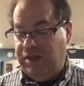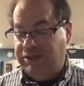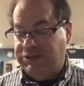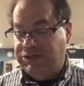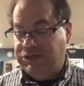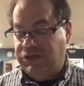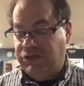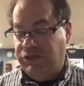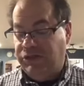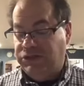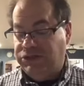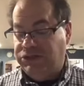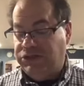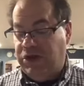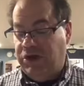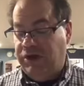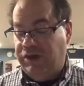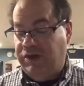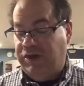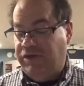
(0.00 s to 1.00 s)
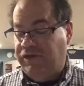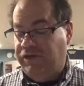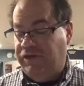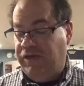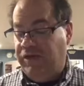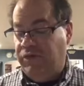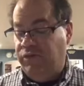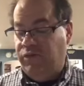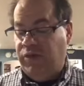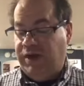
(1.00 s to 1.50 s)
And so you're starting to
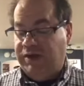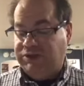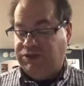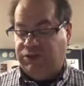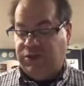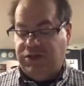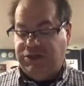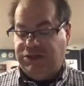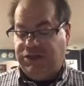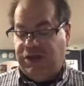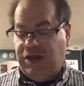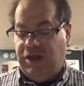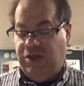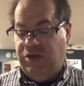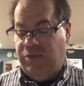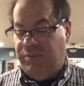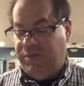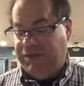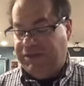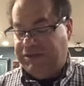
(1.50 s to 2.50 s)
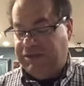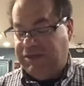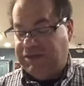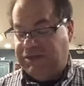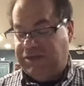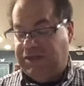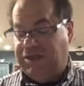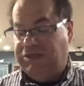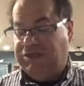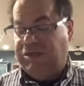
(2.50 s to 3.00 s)
see restaurants and other
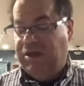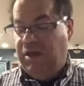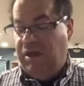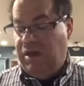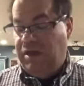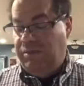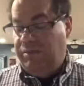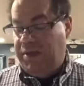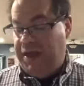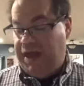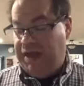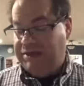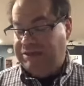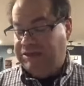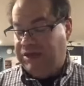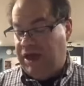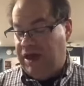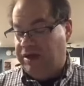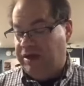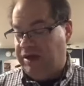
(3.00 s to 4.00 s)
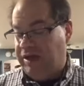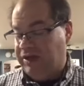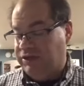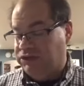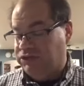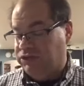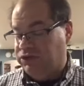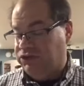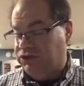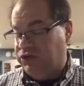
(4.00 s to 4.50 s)
businesses pass on an
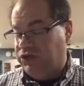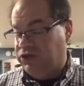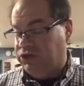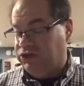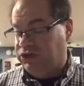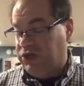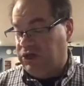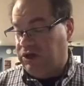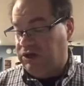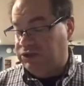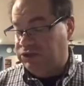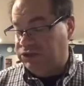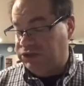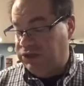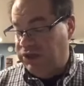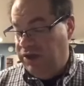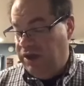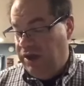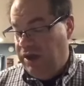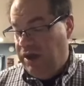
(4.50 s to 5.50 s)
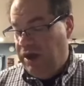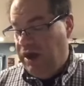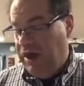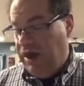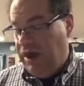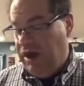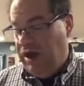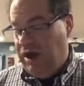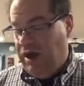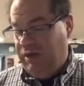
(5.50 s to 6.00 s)
extra surcharge.
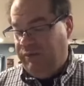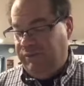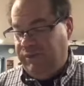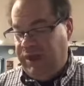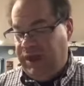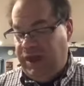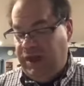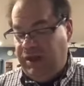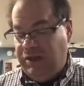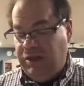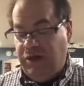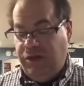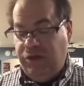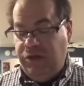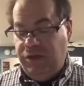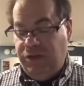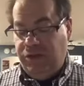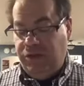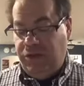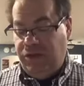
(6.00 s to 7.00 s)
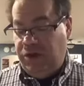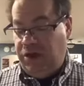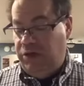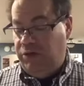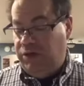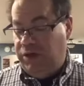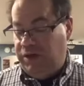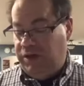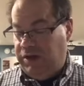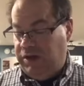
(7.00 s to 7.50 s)
Um, and they're they're
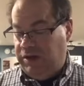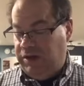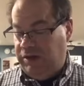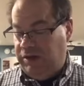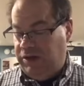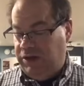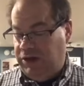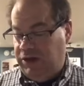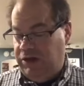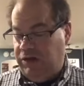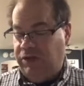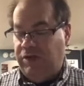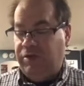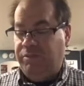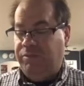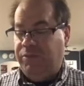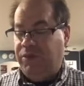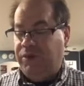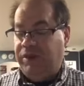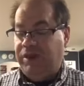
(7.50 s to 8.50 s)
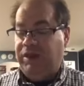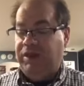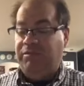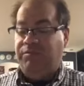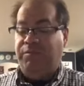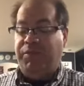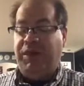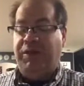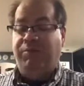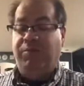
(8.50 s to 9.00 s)
noting it, you know, they're putting it in
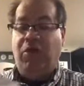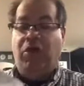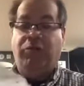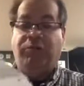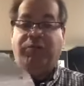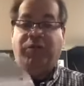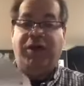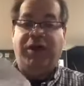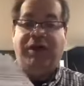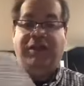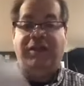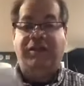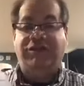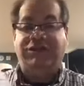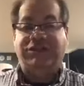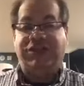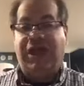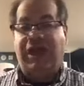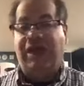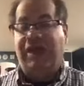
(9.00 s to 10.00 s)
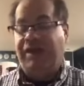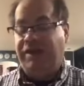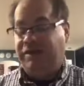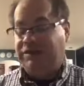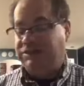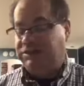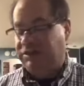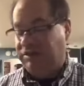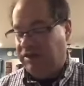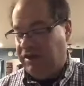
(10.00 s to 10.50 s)
big bold print in their
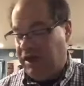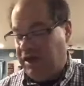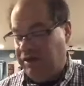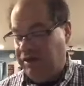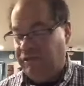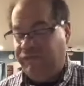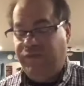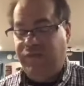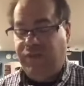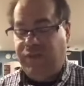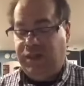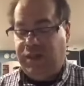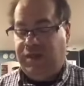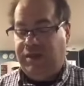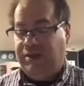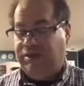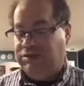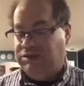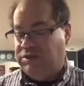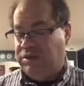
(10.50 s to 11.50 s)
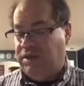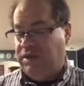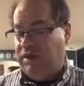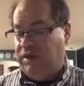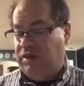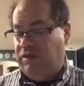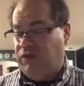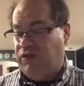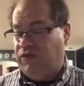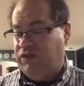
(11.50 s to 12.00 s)
signs and on different things.
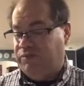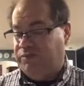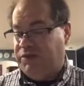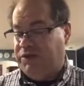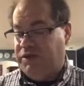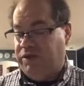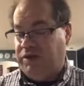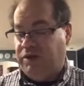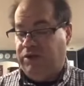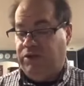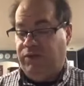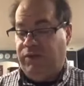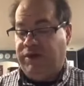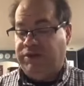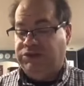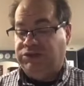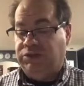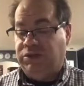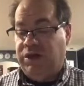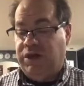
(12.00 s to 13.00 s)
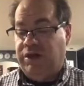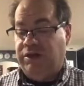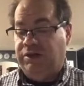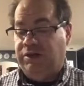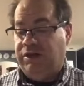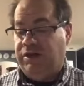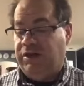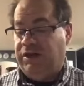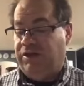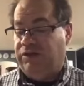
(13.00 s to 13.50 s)
You know, this particular restaurant
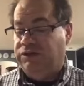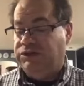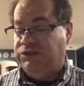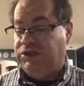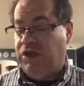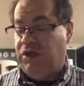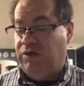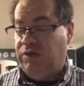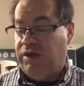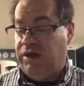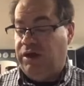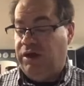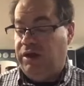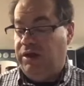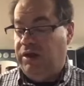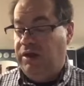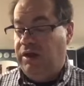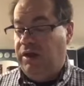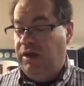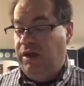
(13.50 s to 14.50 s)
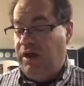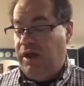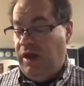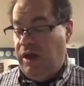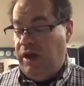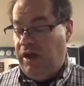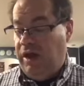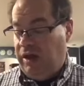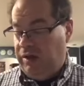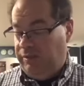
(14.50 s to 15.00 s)
in Arizona
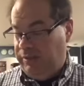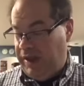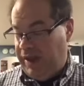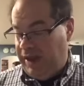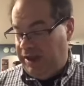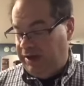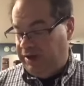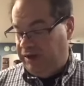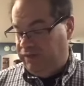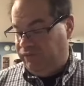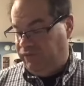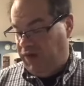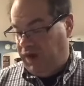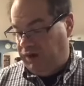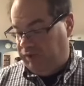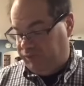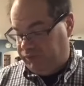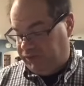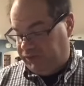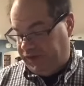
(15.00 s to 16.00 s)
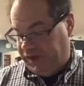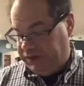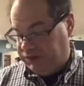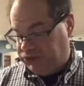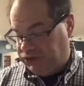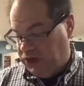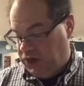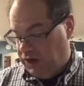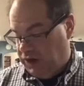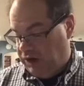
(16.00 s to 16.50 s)
um, added a 5%
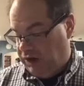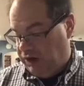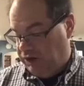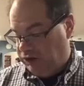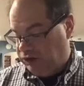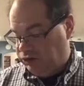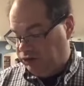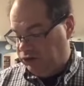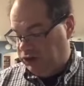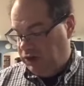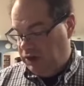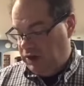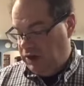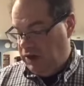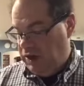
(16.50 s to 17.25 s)
charge.